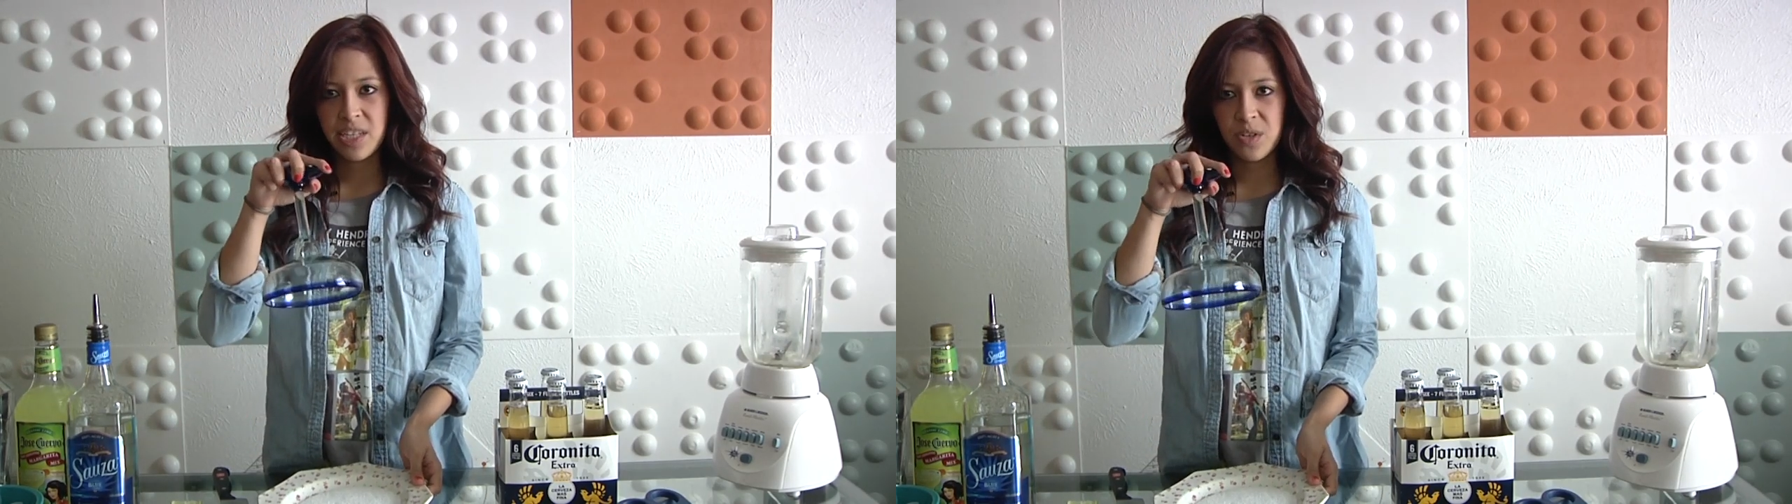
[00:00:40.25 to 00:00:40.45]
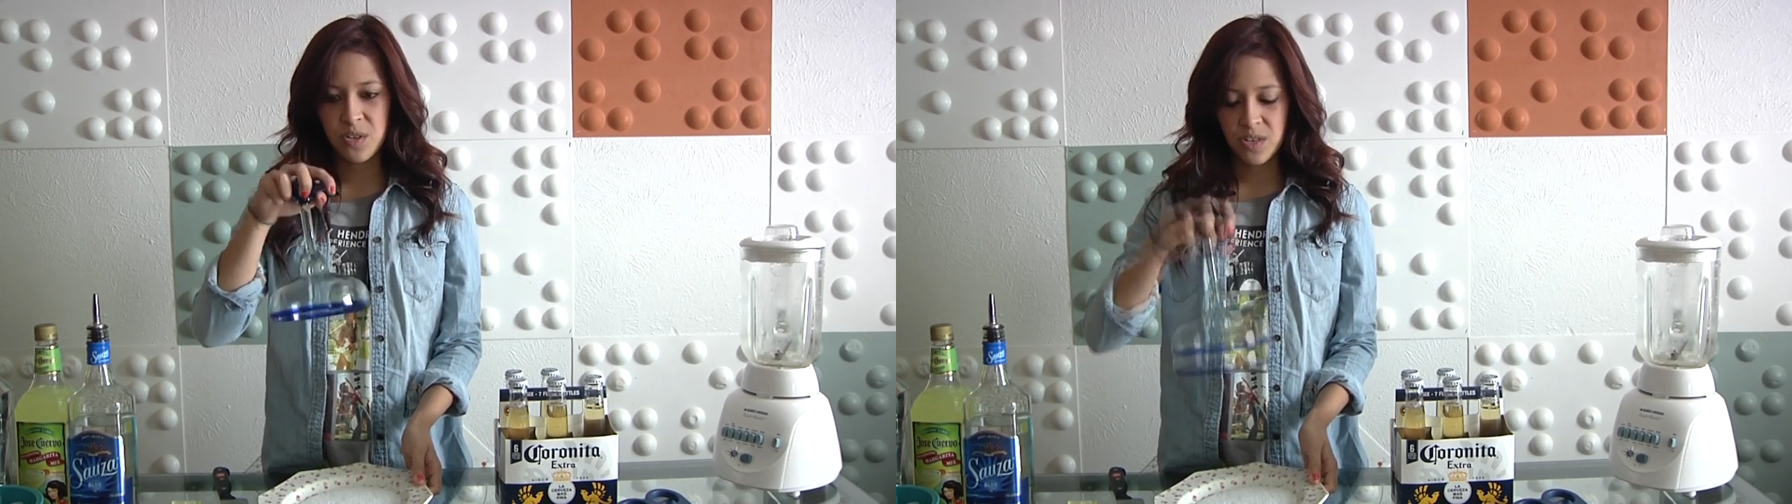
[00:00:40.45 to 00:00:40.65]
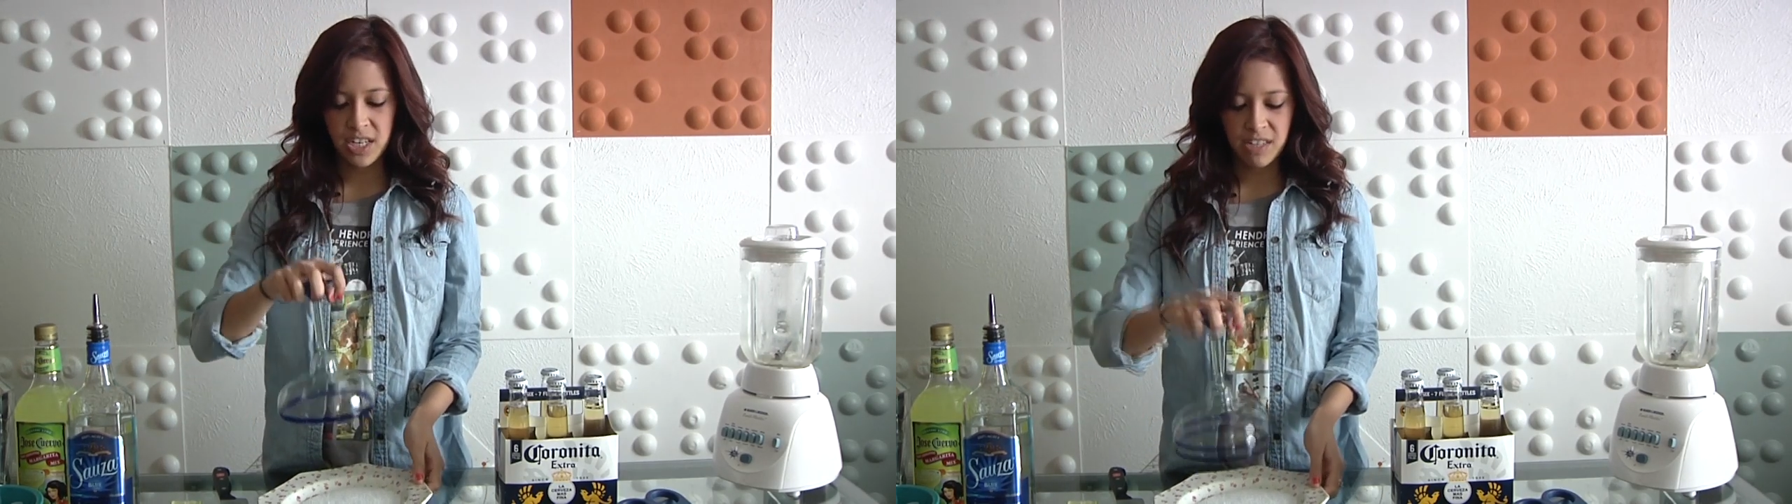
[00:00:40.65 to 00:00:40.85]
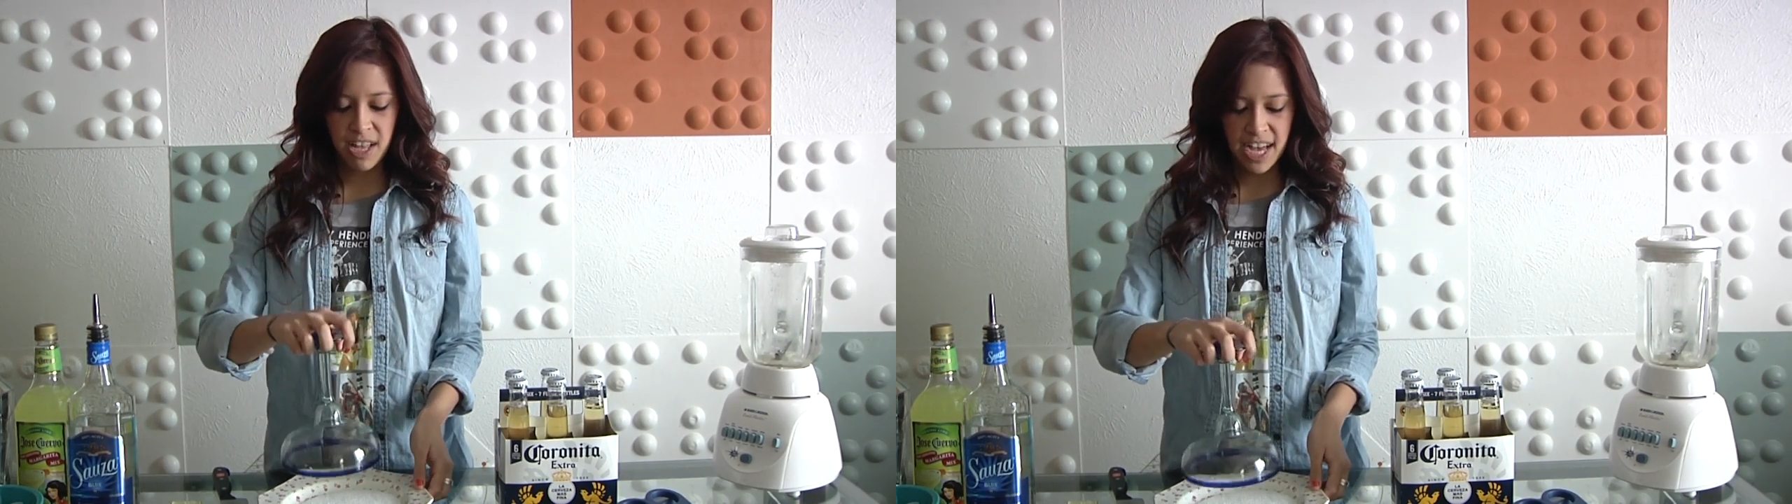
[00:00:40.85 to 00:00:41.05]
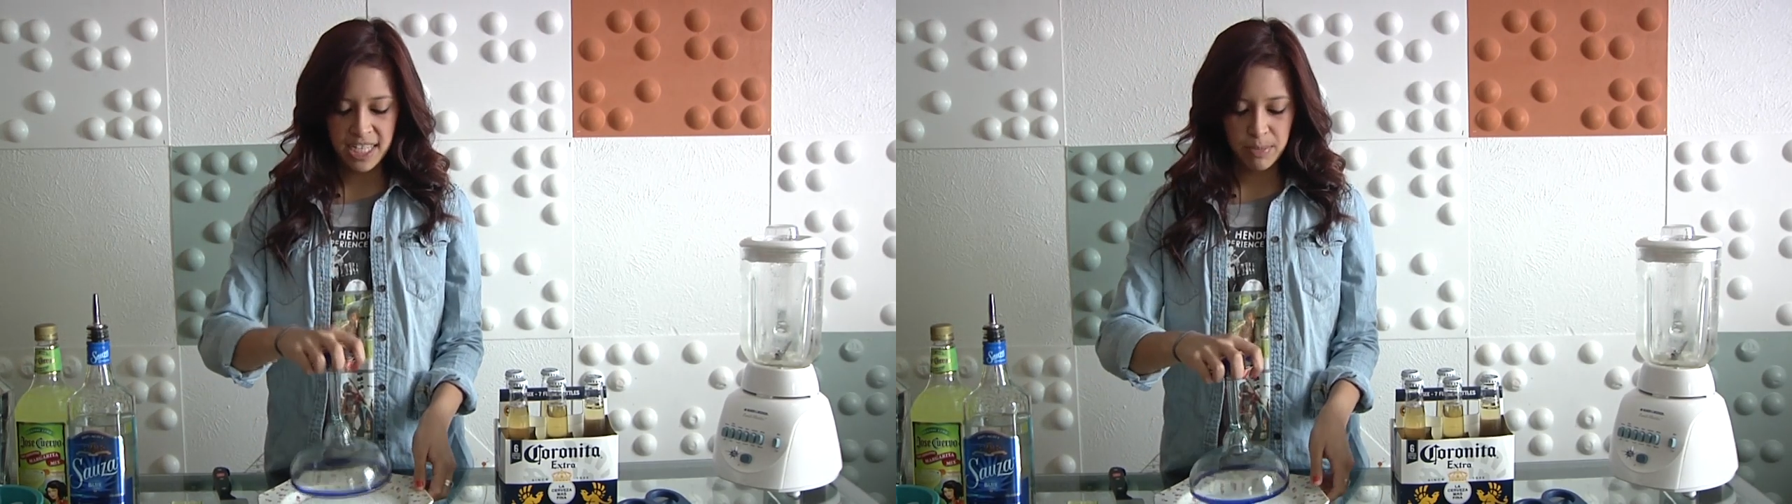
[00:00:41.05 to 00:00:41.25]
your
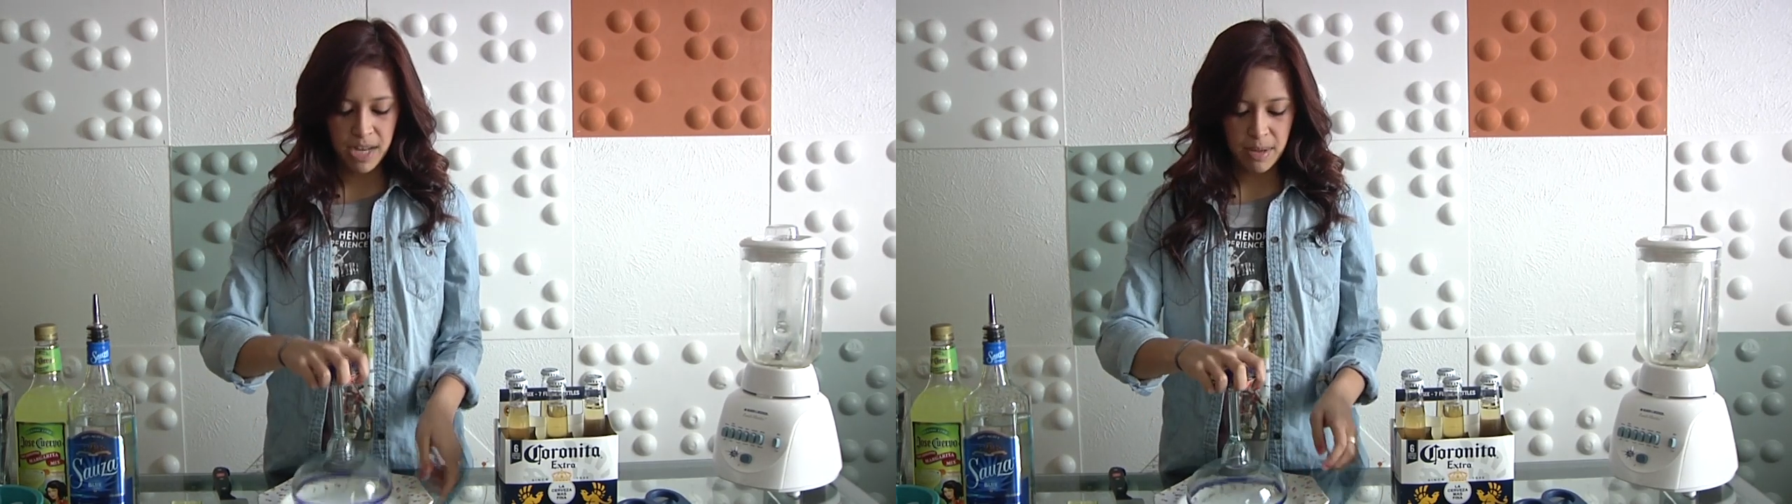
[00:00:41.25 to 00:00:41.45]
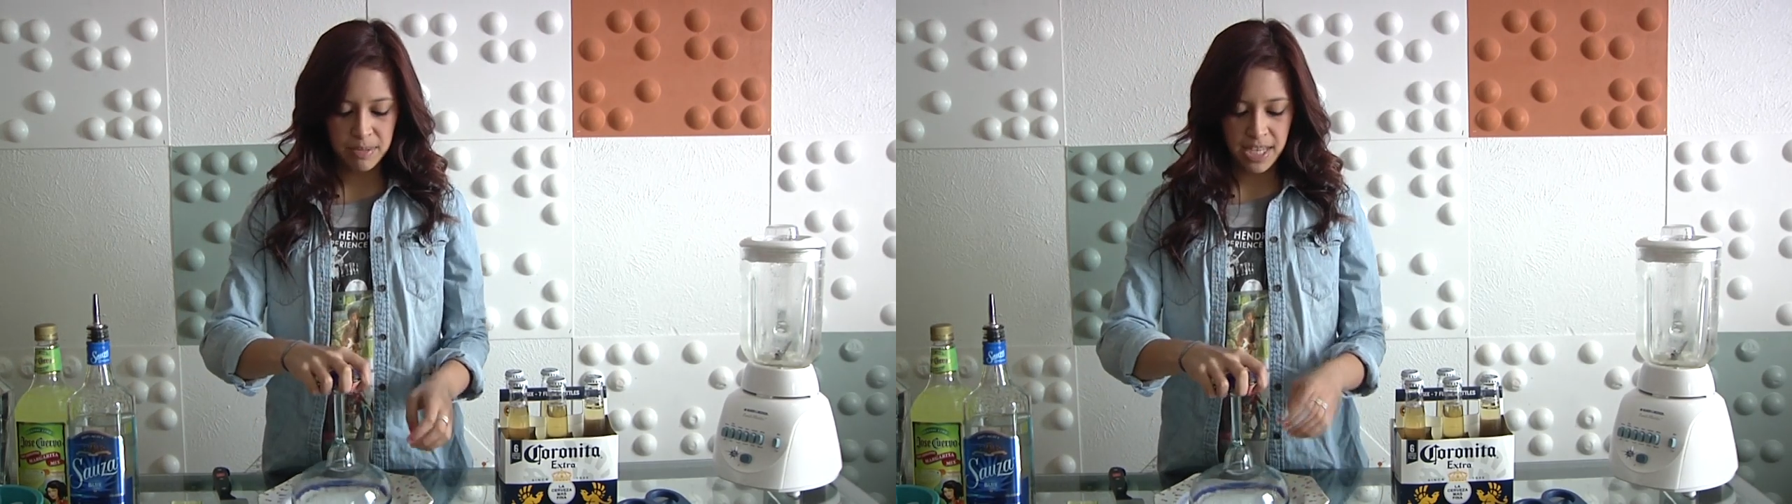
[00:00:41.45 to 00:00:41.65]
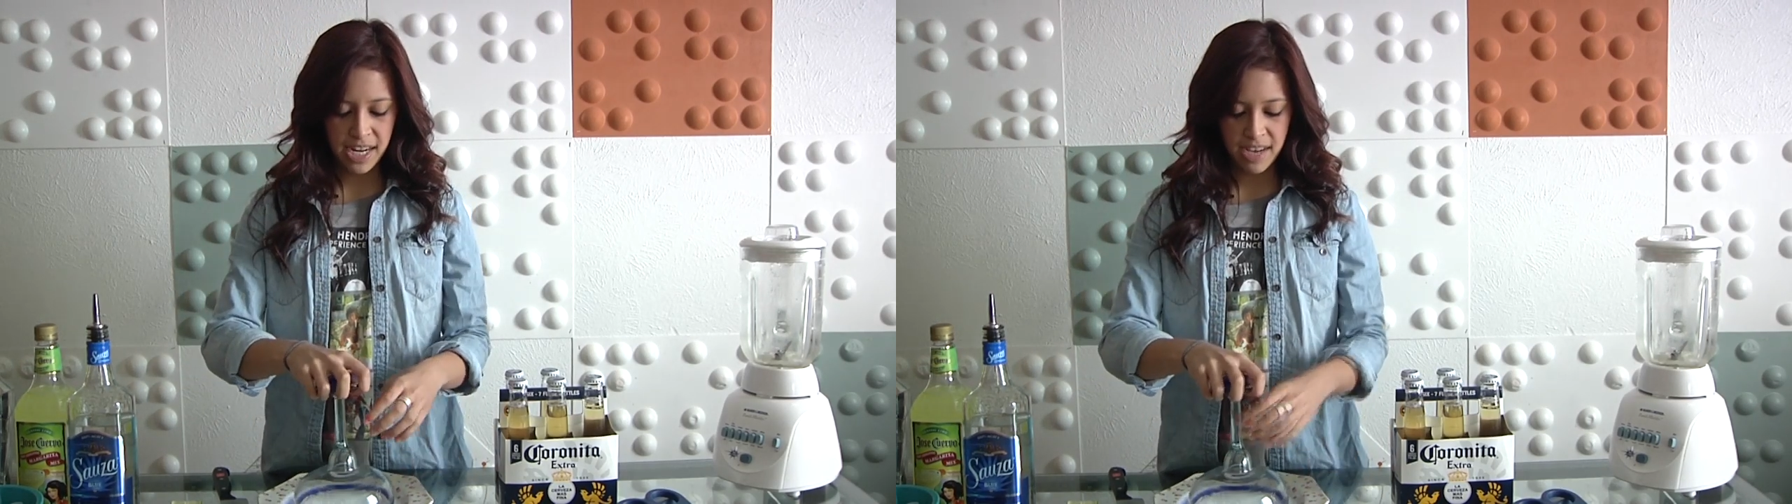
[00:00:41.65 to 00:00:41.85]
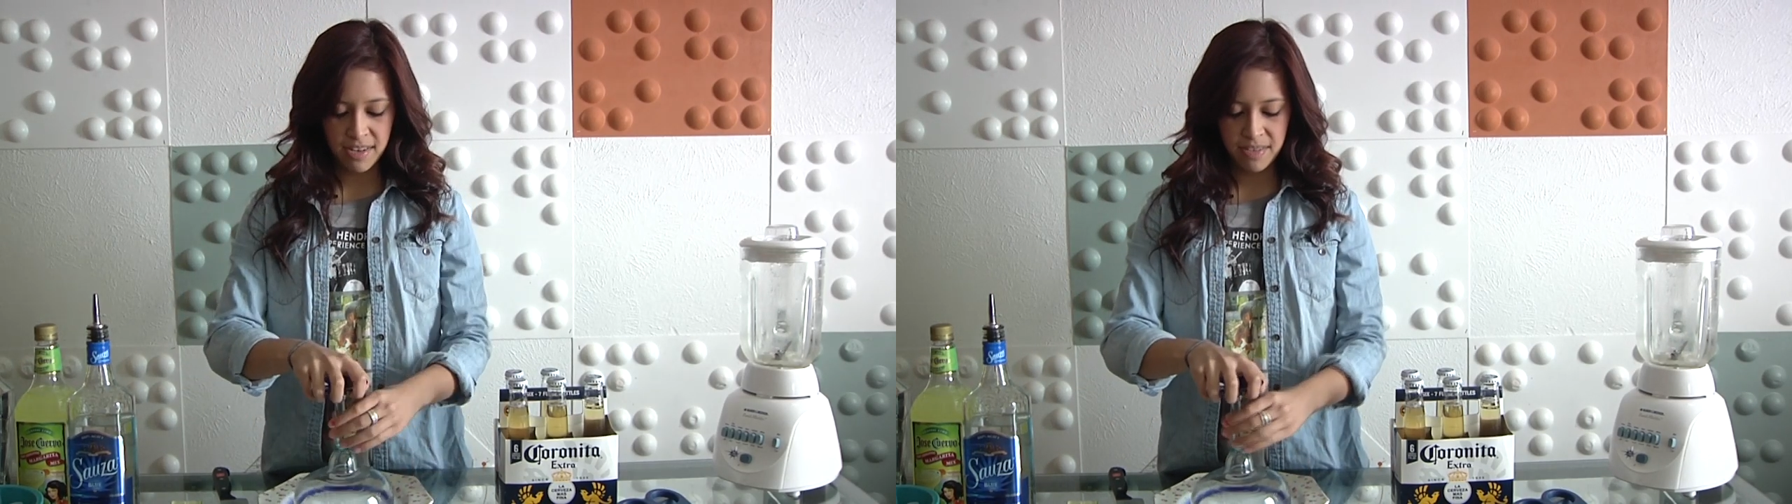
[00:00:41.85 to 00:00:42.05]
glass, put it upside